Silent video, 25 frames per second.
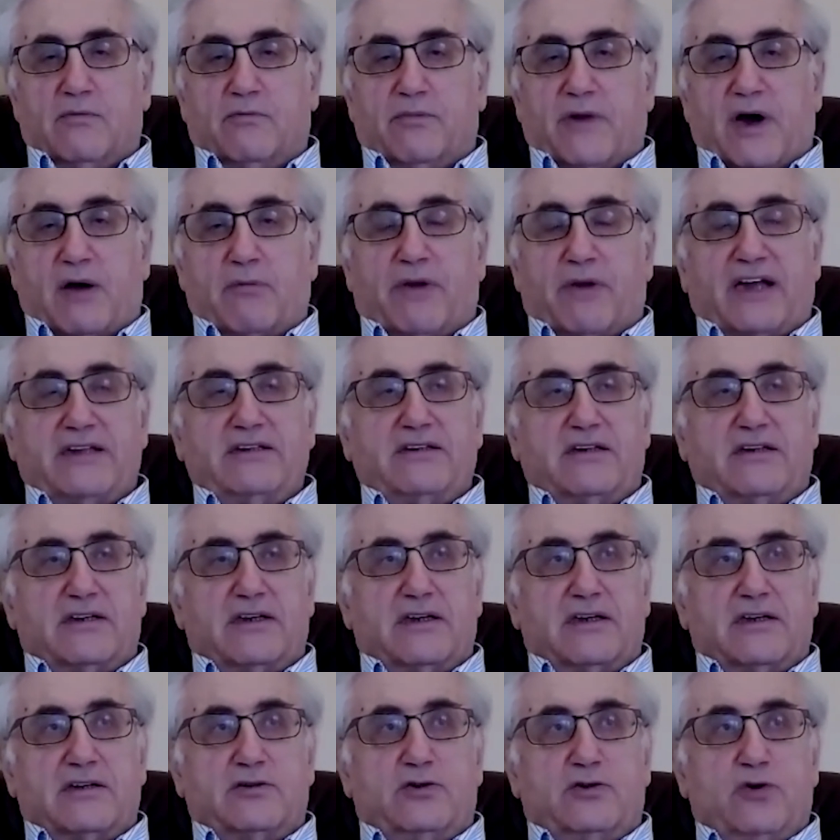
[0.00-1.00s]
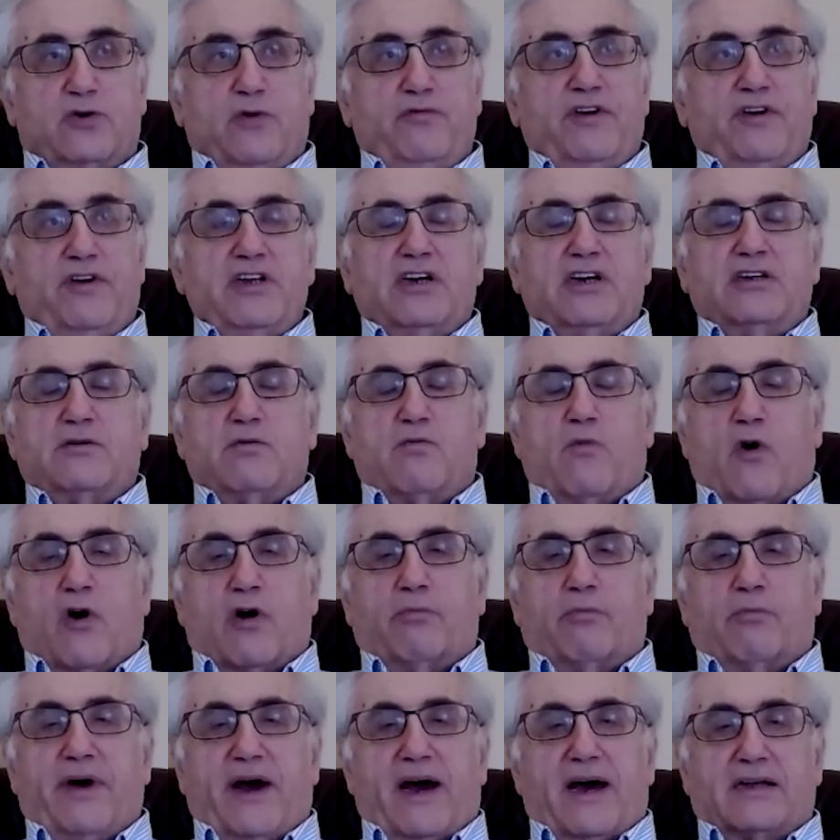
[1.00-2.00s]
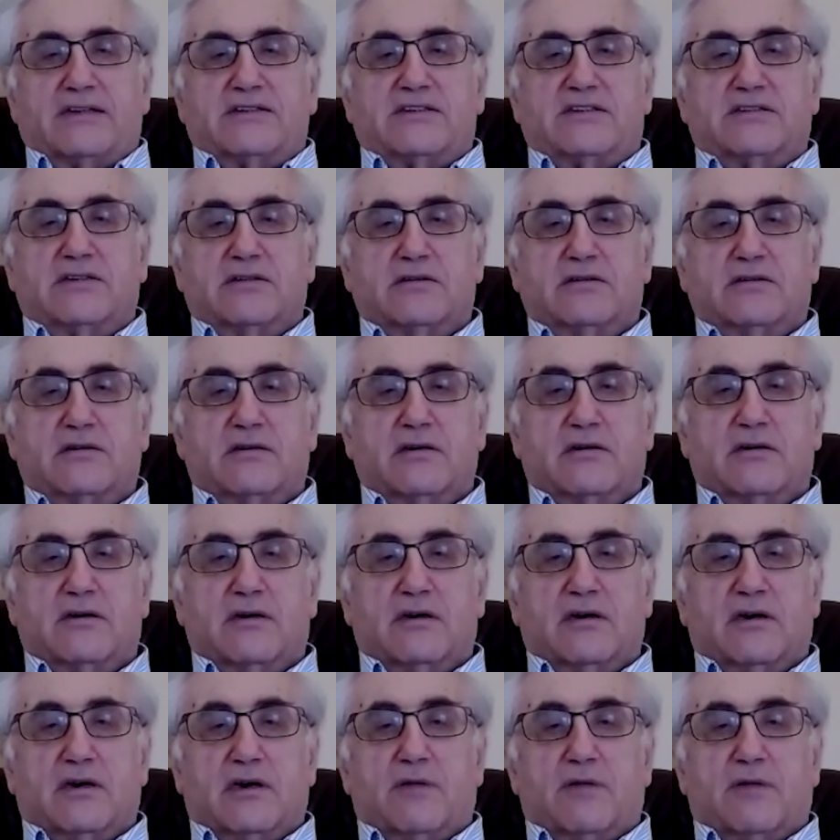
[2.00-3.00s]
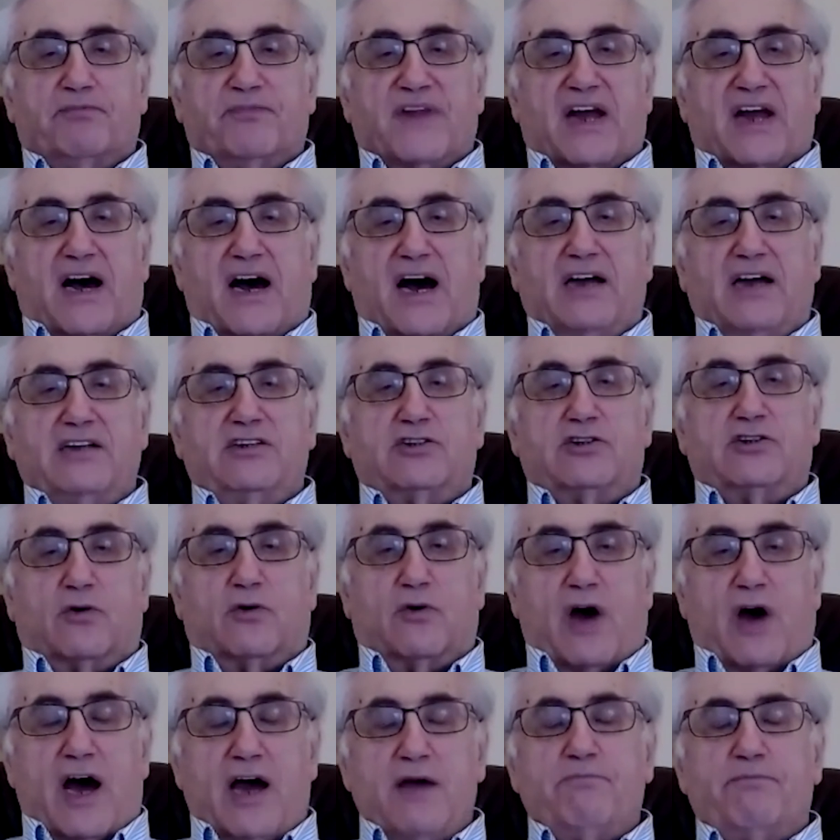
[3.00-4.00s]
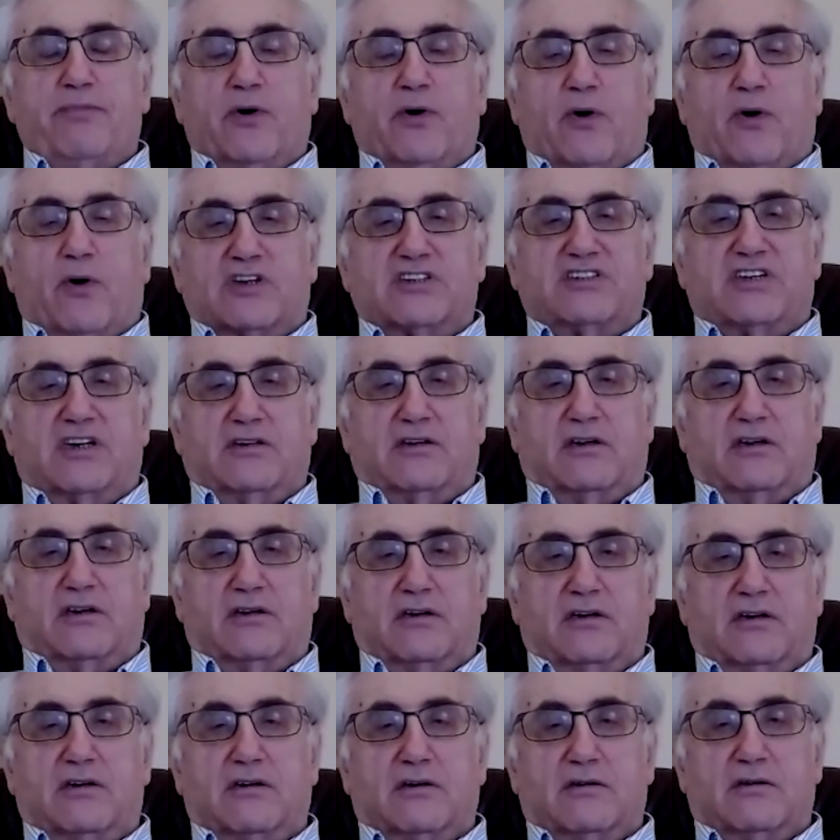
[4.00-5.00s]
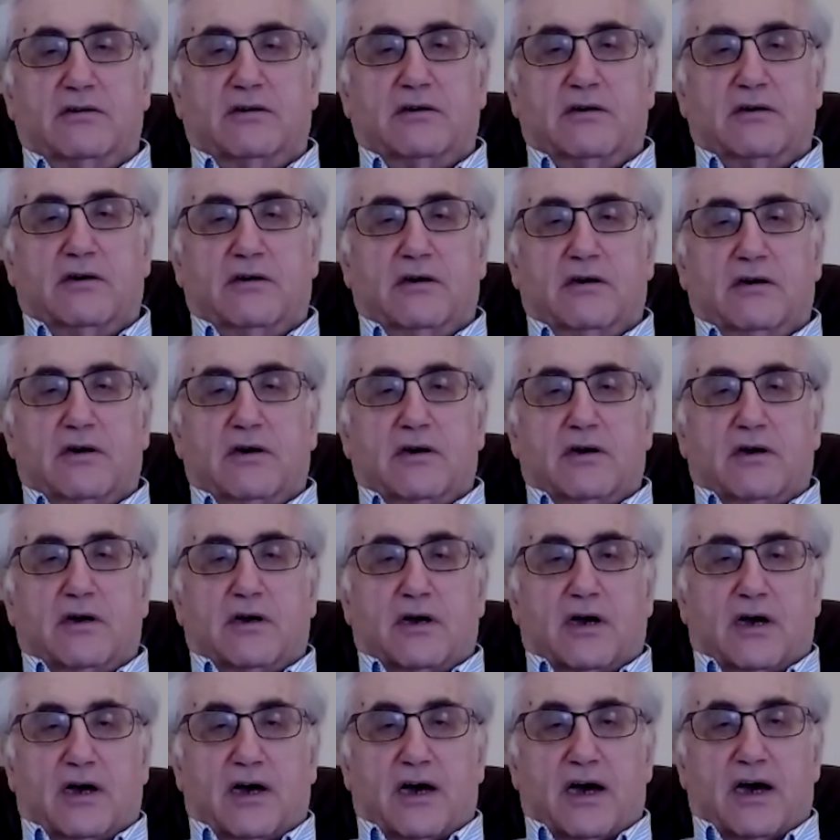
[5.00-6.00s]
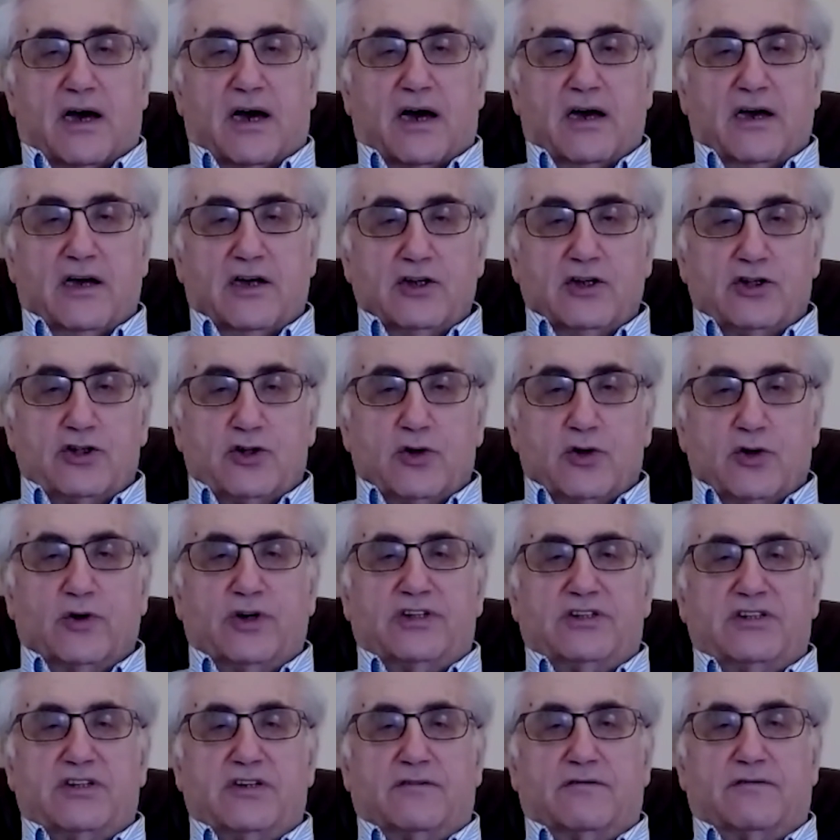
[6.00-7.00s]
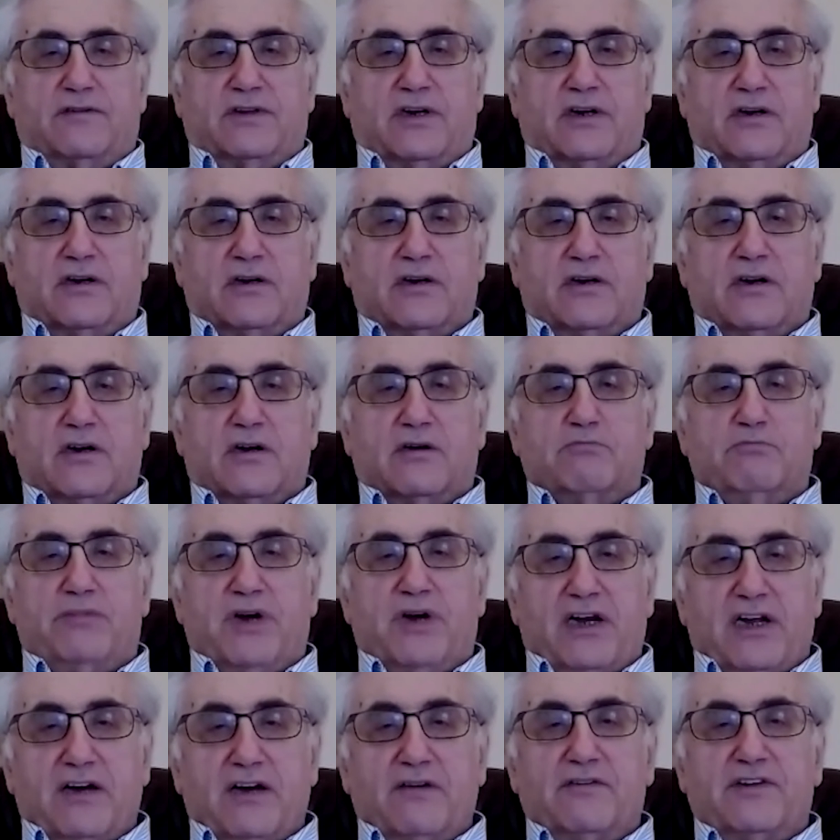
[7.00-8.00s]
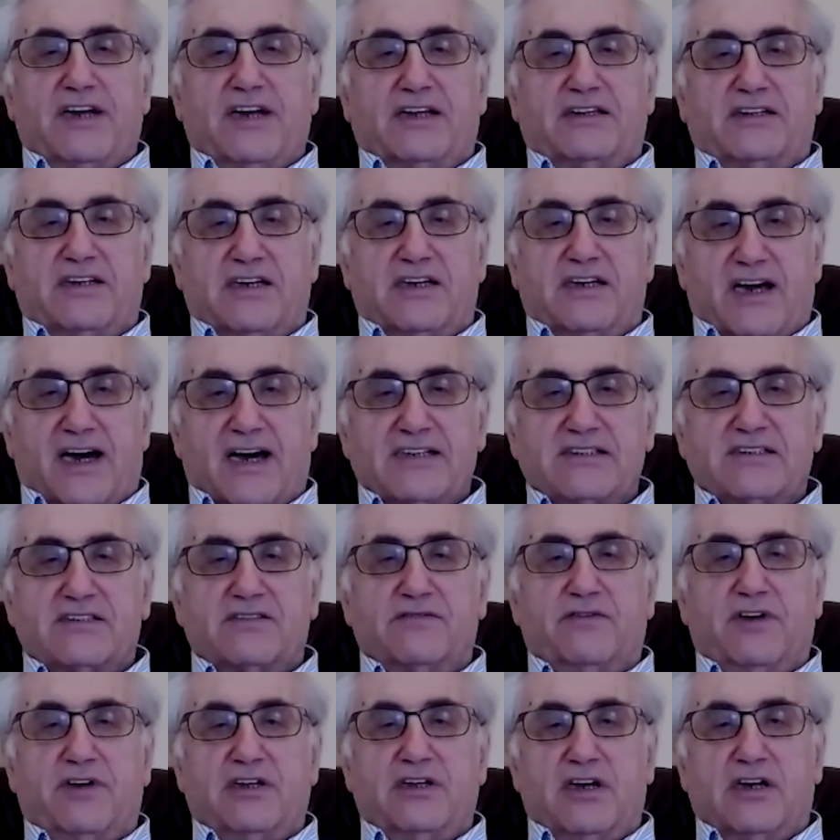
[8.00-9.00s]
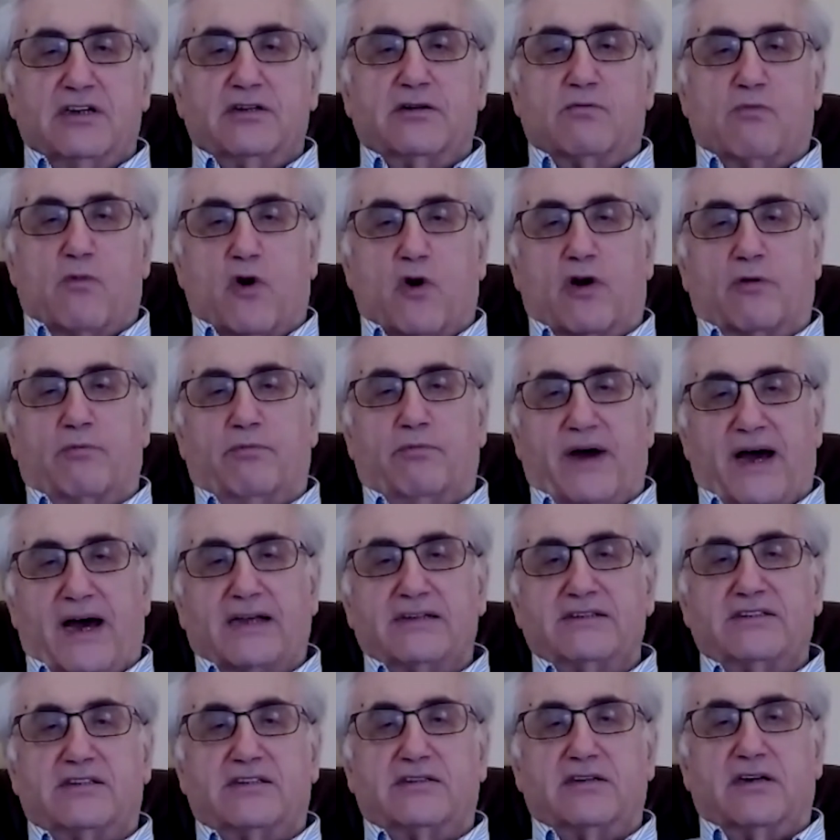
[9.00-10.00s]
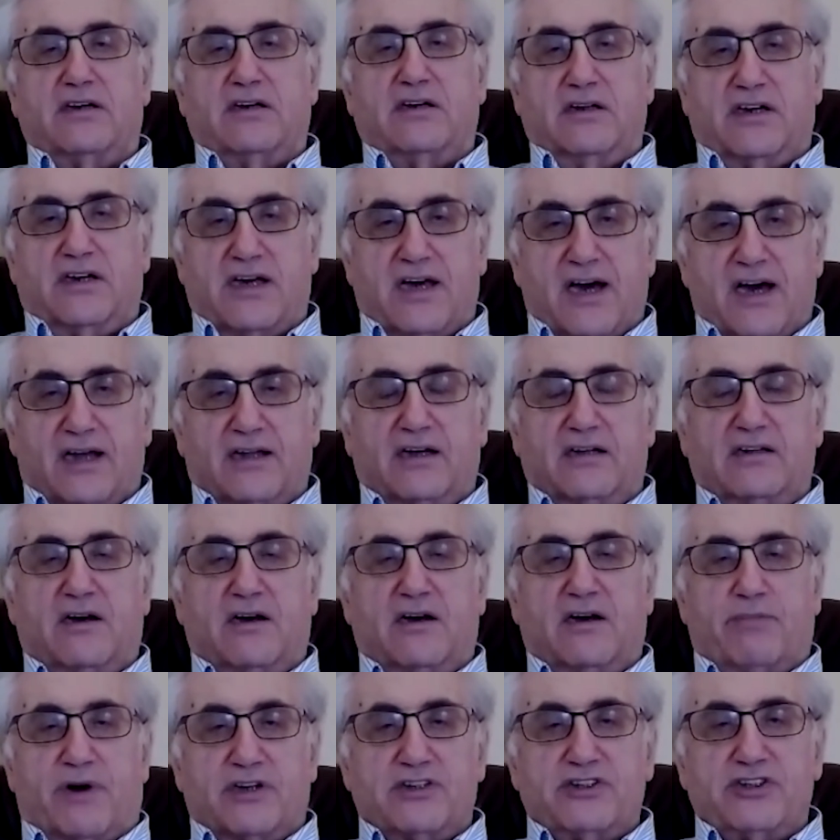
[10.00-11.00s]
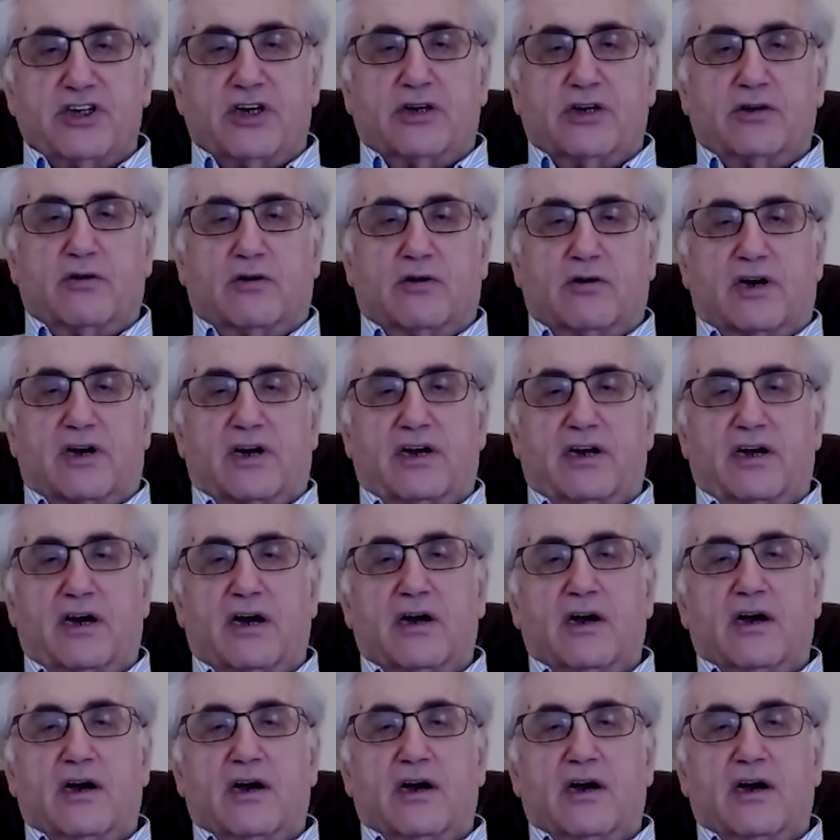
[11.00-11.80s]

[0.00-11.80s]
But do we need more beds? I personally, intuitively, believe that yes, we need more beds in Canada, particularly,